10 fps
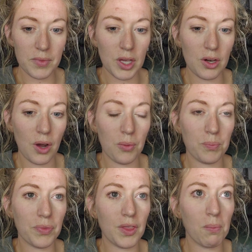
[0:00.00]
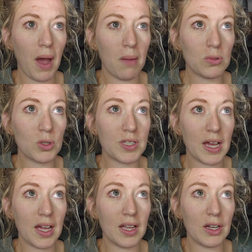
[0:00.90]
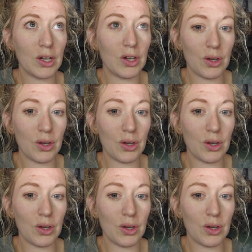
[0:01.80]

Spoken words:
The Bible said,